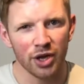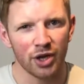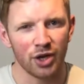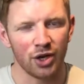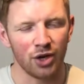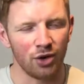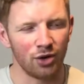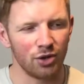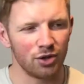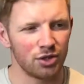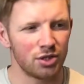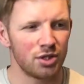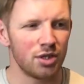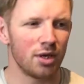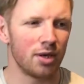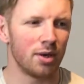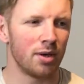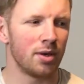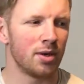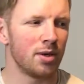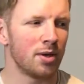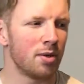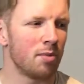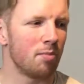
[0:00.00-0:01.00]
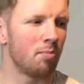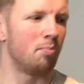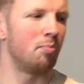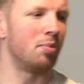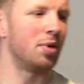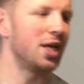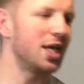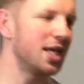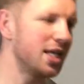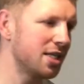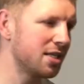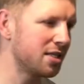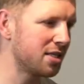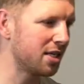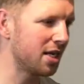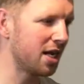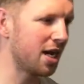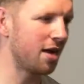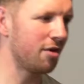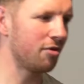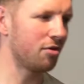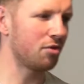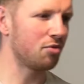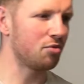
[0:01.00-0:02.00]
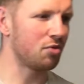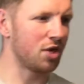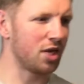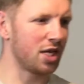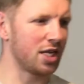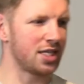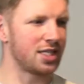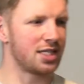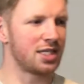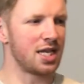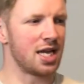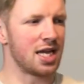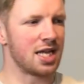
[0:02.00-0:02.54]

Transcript: not to blitz and have a really